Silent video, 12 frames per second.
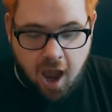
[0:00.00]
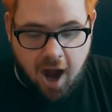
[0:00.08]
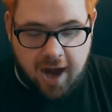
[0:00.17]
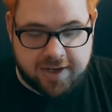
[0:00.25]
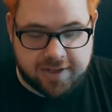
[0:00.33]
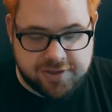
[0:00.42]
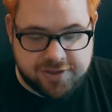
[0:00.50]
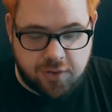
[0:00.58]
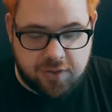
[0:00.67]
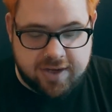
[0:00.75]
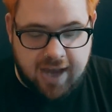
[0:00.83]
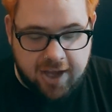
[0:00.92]
All right, so
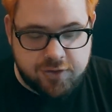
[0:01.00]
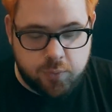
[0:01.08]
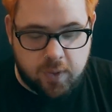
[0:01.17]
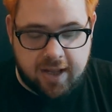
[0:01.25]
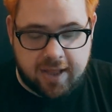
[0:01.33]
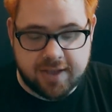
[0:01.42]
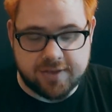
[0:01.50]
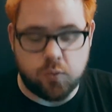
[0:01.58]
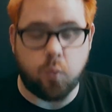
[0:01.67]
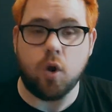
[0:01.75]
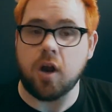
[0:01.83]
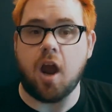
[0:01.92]
the next one is
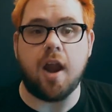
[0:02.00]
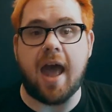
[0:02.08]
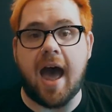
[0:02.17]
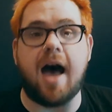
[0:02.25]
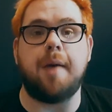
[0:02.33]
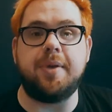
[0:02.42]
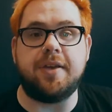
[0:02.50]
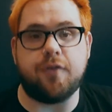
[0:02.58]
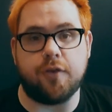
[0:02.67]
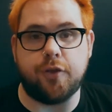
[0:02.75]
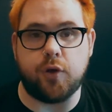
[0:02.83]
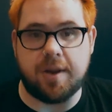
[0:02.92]
work on a hobby
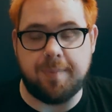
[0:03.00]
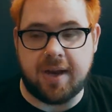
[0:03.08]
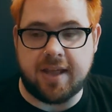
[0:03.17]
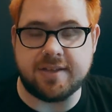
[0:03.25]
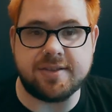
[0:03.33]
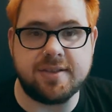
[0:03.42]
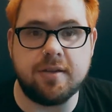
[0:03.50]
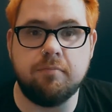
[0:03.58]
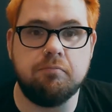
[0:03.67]
for thirty minutes.